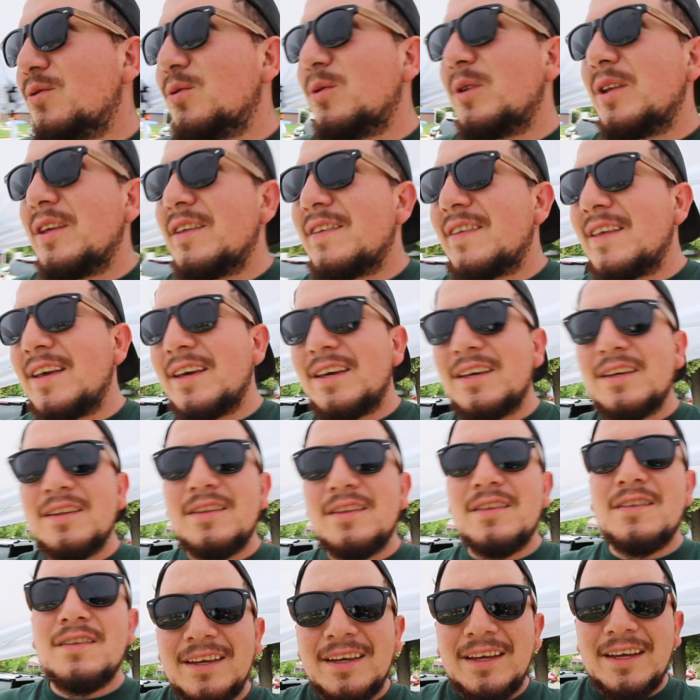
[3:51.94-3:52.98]
20
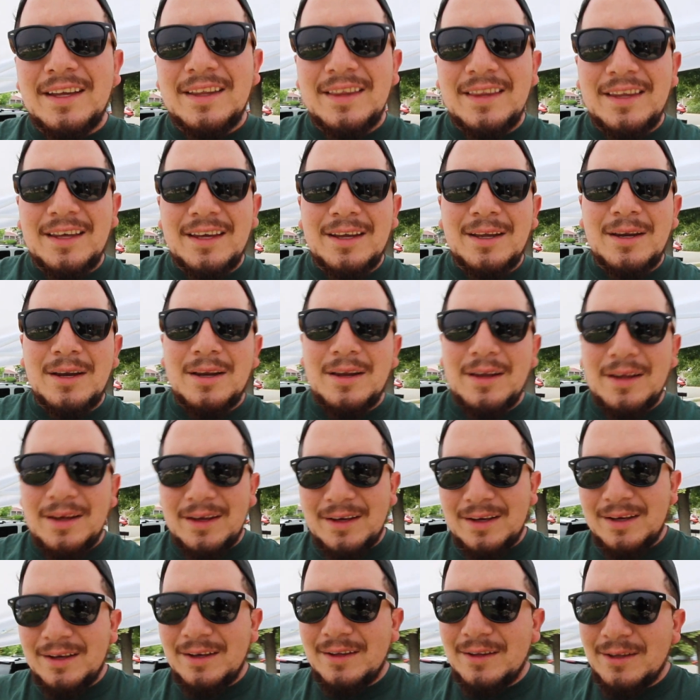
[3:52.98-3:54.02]
seconds, and then
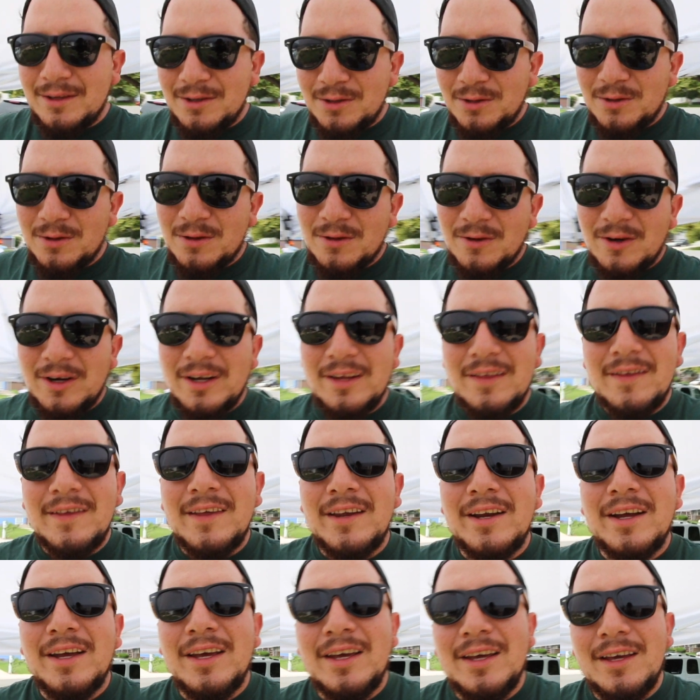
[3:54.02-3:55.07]
the new threads
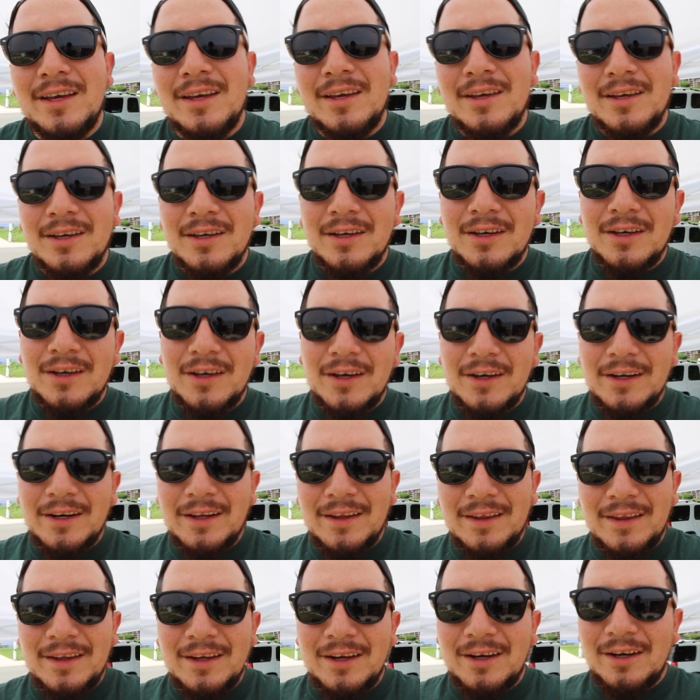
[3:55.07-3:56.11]
that I cut
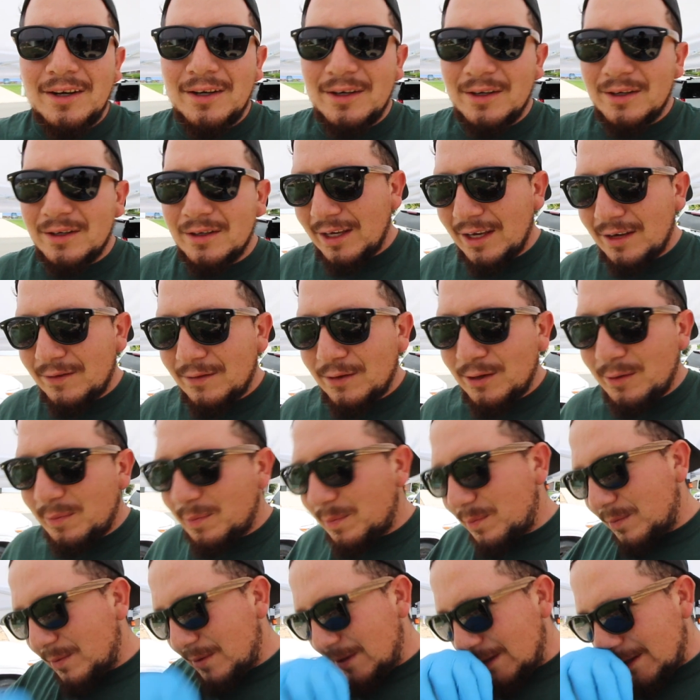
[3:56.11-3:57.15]
in there gave up.
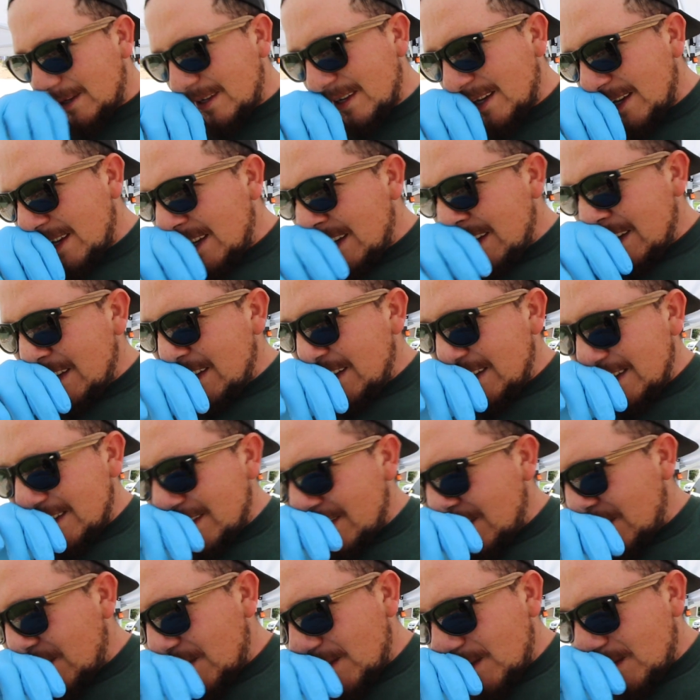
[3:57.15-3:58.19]

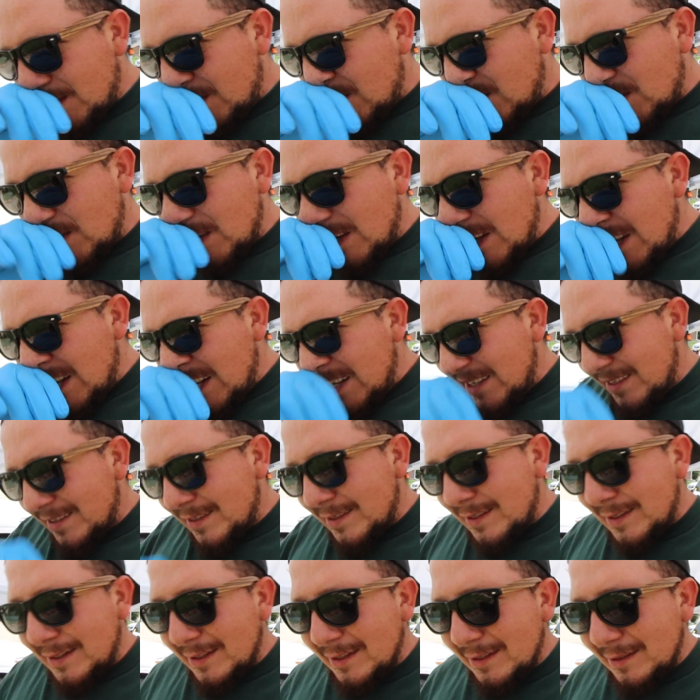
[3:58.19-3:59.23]
So
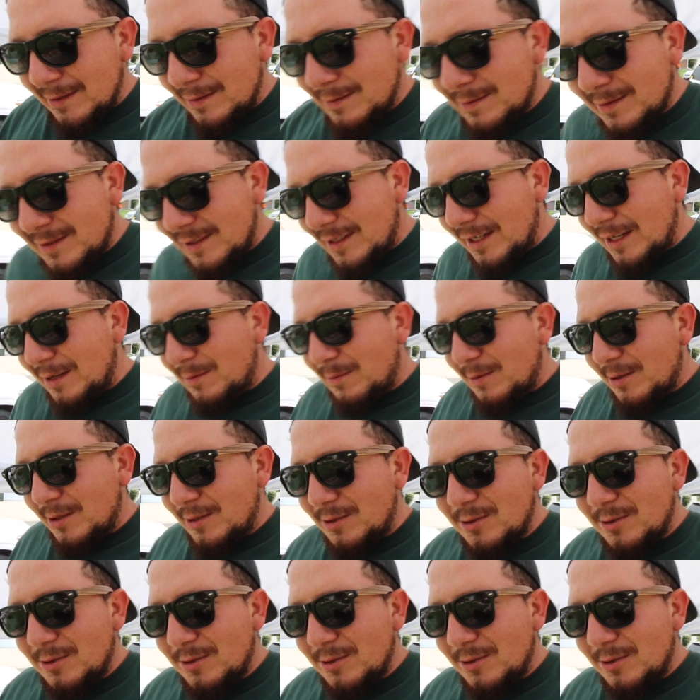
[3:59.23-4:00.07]
today I'm going to